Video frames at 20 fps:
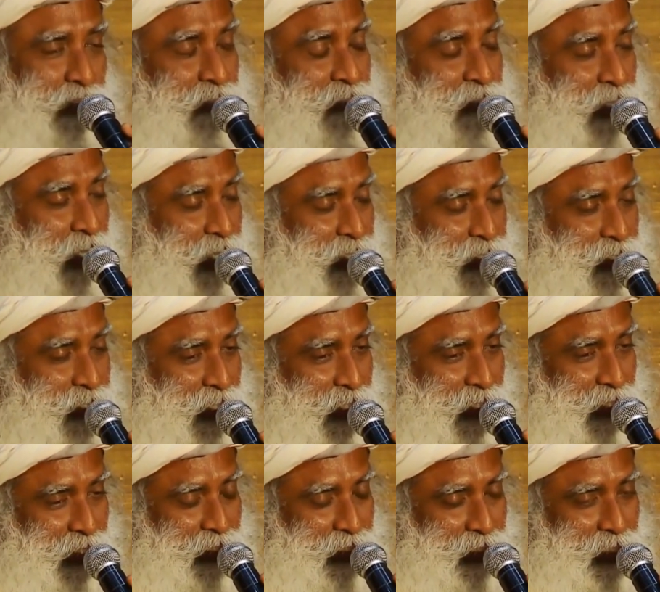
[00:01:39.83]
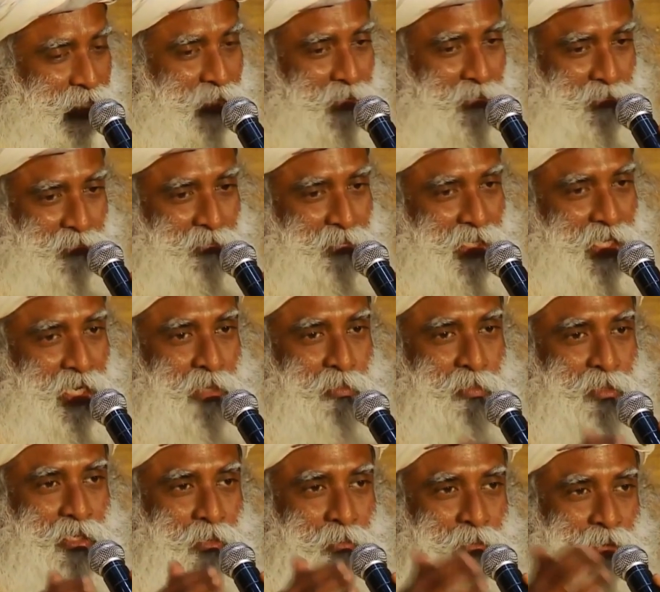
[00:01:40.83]
What I say right now may
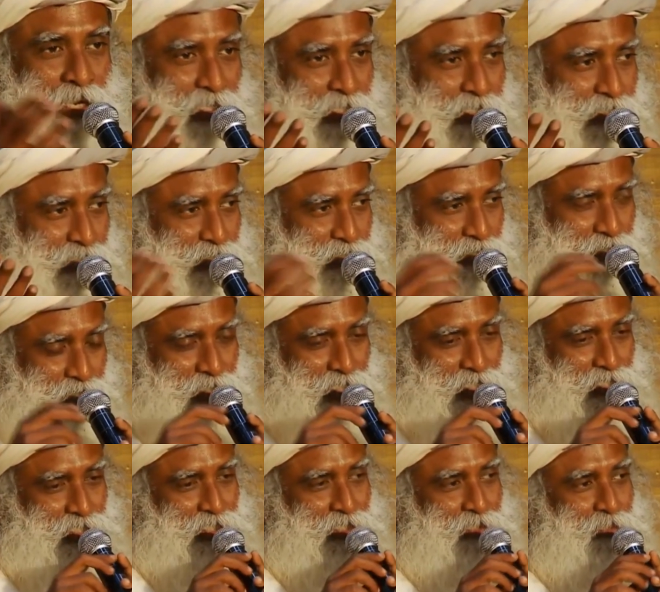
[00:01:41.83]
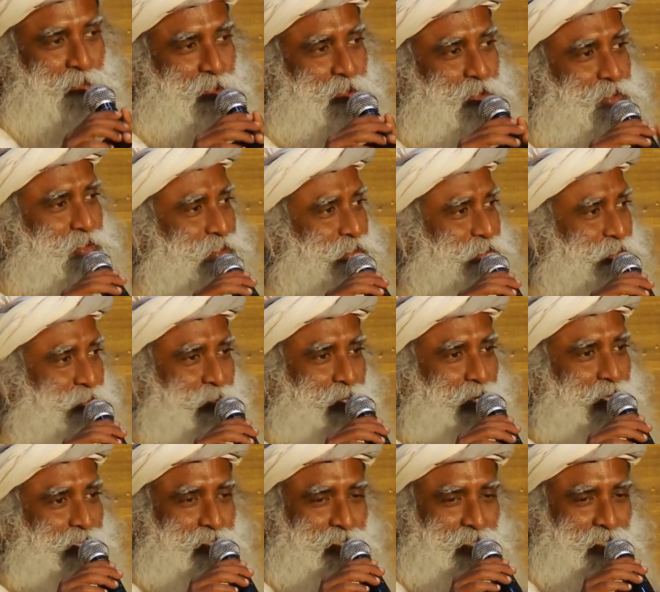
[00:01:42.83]
not be a practical suggestion because you
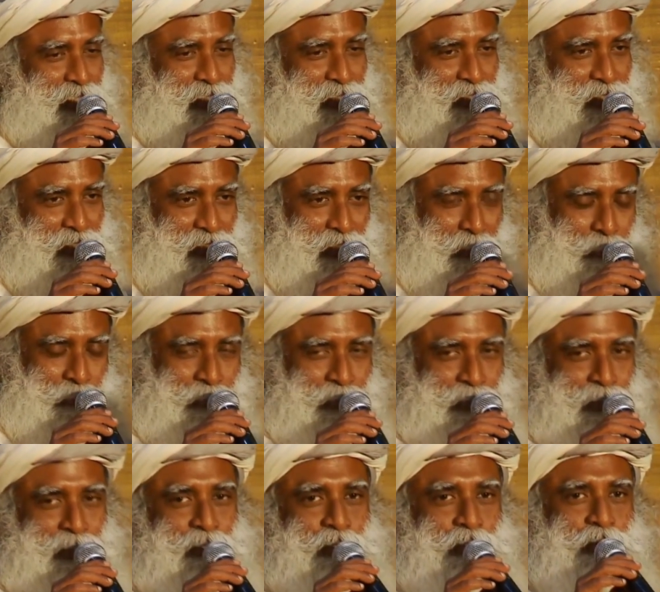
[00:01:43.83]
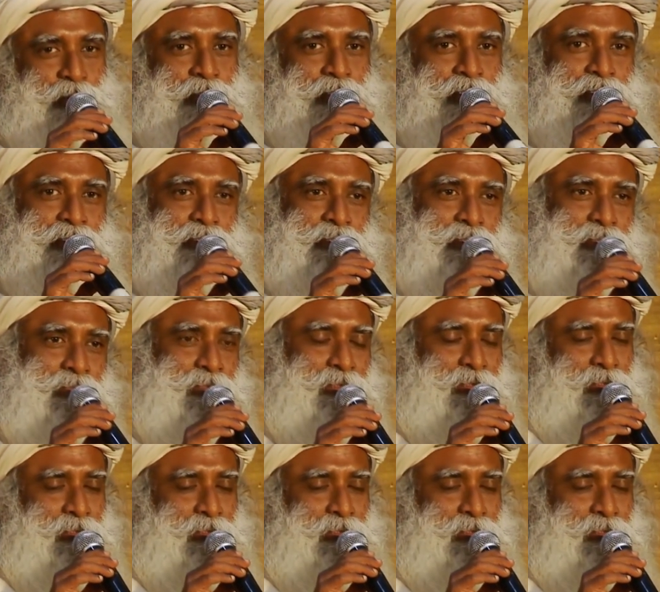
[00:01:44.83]
can't take it as a tip and do this.